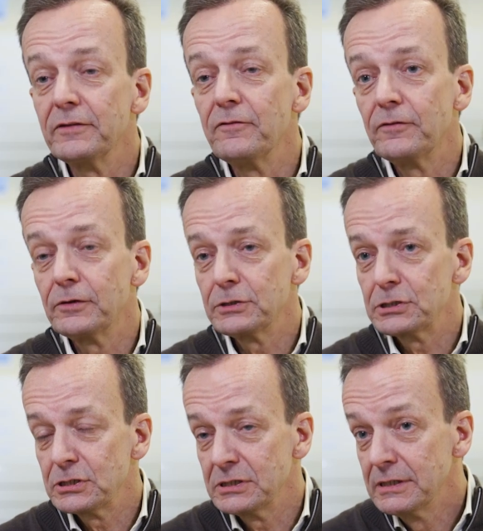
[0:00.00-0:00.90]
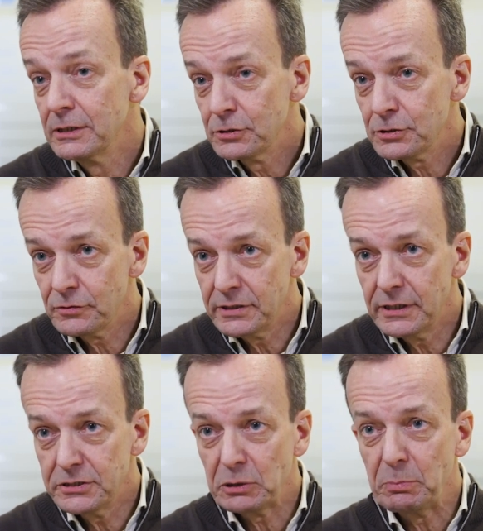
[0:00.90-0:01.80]
the first
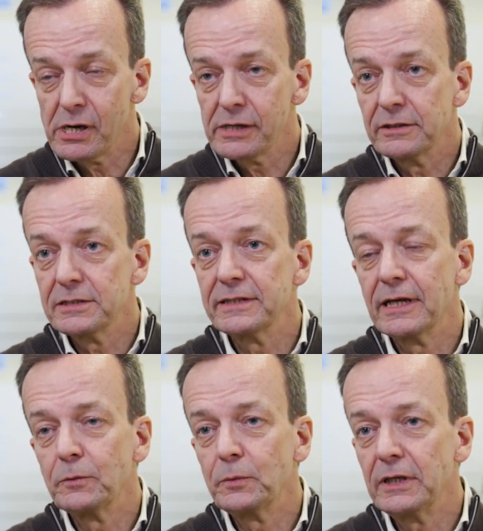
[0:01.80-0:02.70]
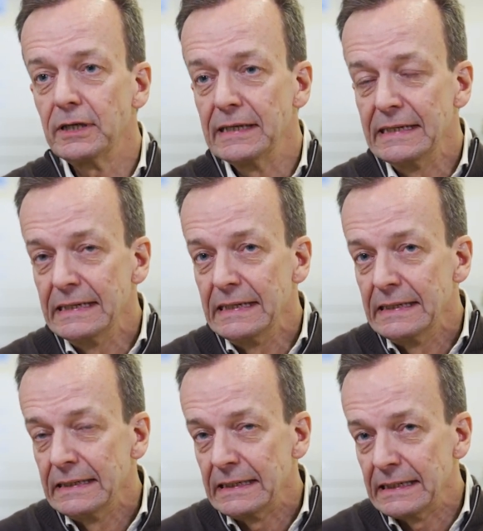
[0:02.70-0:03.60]
strategic partners that we
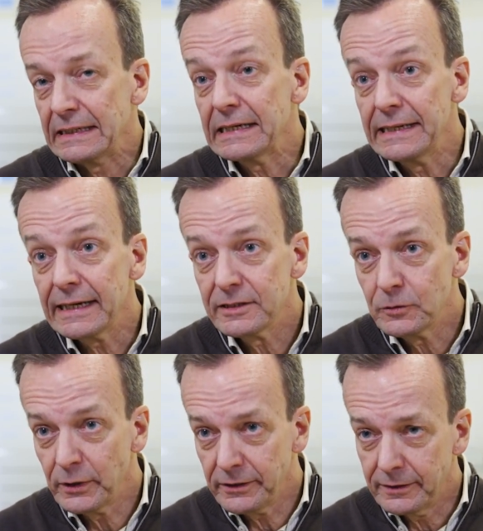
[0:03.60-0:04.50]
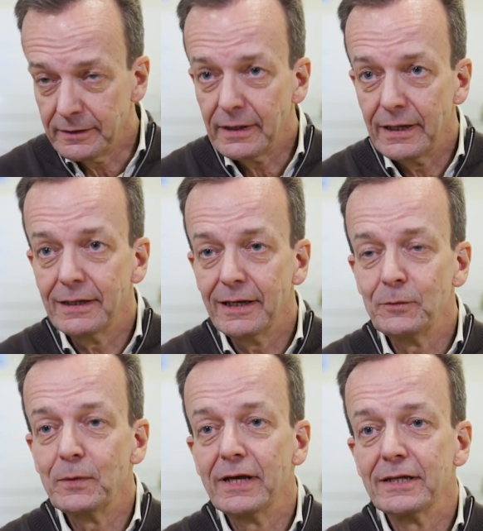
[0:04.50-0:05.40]
connected with
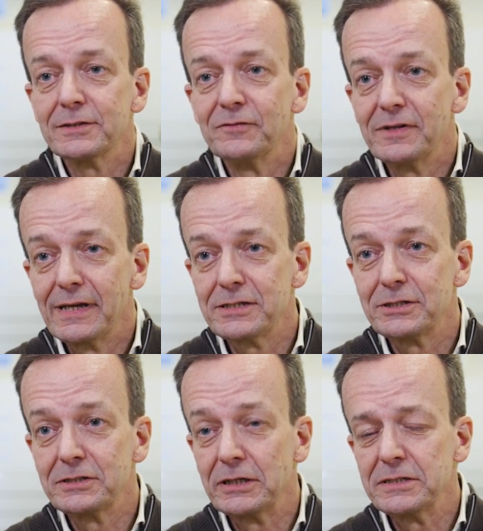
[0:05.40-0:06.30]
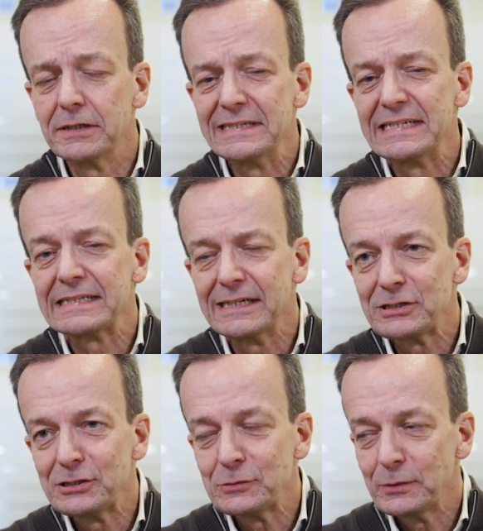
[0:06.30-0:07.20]
And we had some fantastic
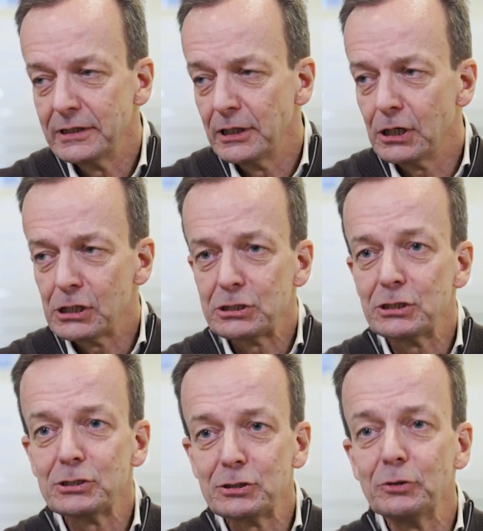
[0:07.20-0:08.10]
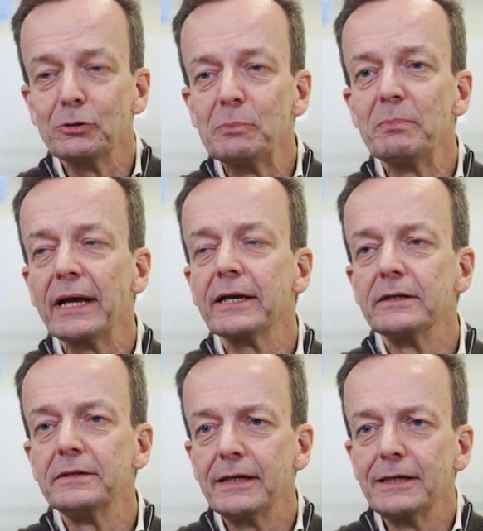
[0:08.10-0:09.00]
discussions with Lars Storm back in
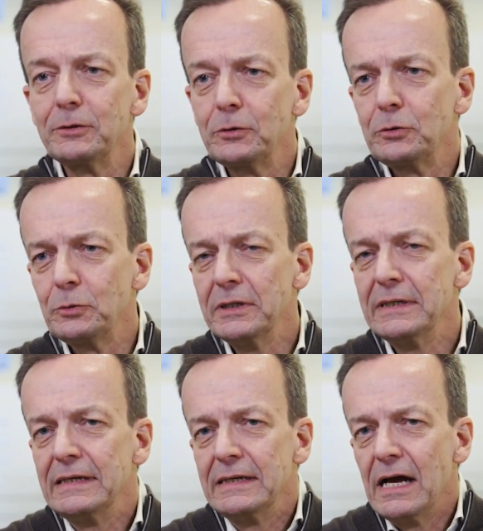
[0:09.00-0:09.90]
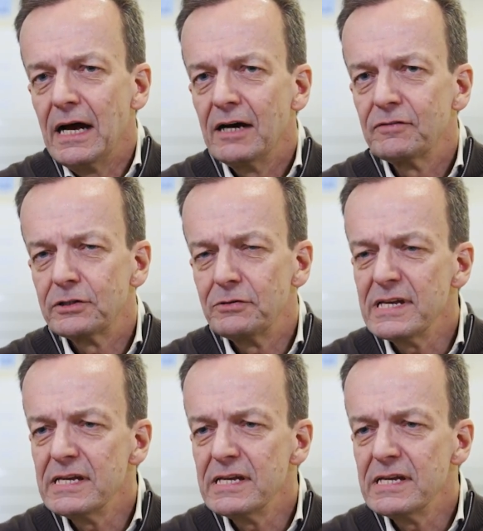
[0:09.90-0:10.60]
the day, who, after